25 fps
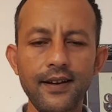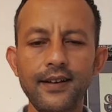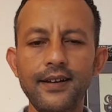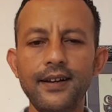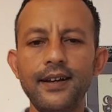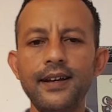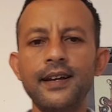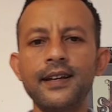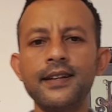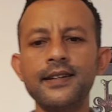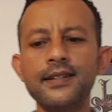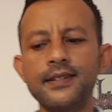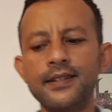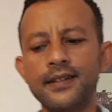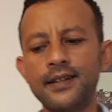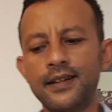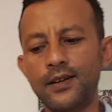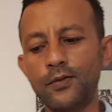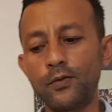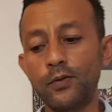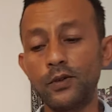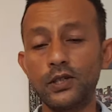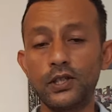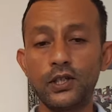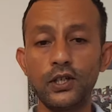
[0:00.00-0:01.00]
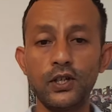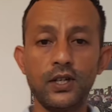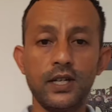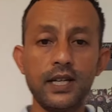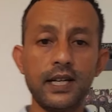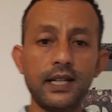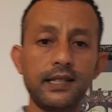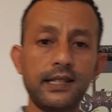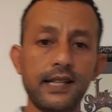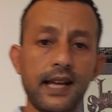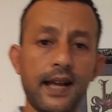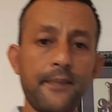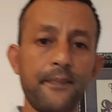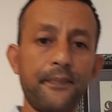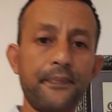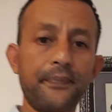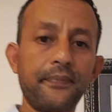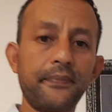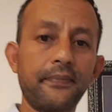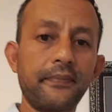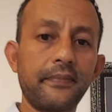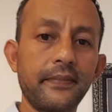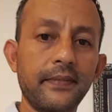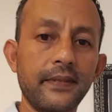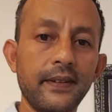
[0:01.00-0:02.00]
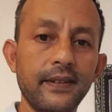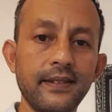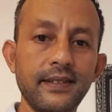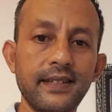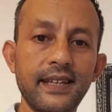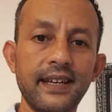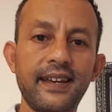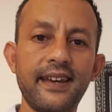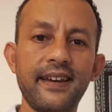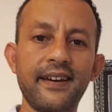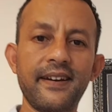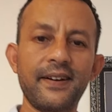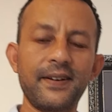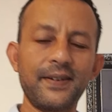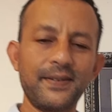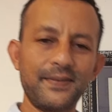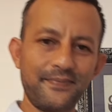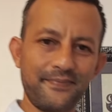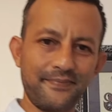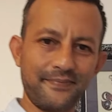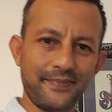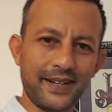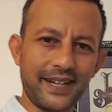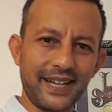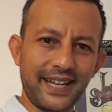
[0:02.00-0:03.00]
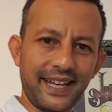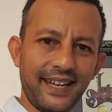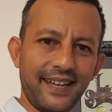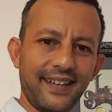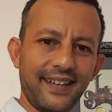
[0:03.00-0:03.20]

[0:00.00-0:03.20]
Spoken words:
and we'll see you next time. Take care. Bye.